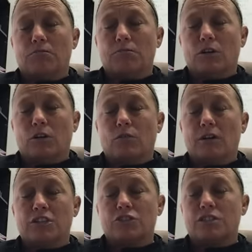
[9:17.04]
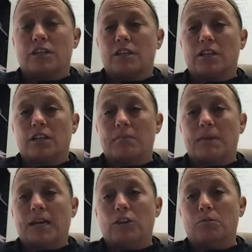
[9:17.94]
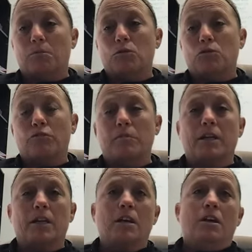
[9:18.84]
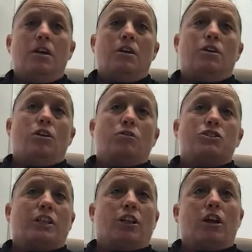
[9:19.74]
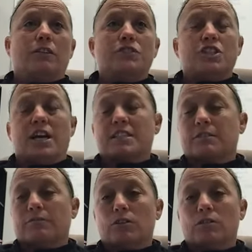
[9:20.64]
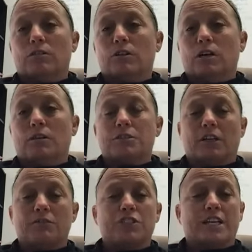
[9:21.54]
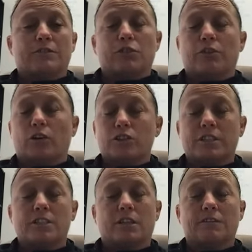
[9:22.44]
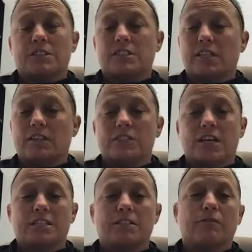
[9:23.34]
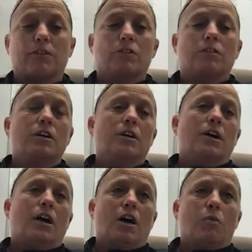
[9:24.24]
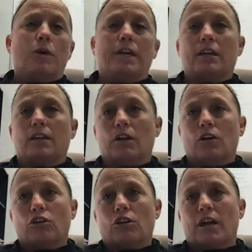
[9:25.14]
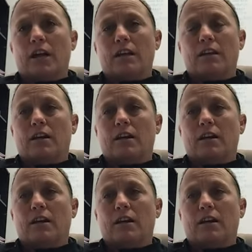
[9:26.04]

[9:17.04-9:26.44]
you know, interested in making the move. But, you know, she loves Jacksonville. She loves Jacksonville University. She loves the city of Jacksonville. We get along great.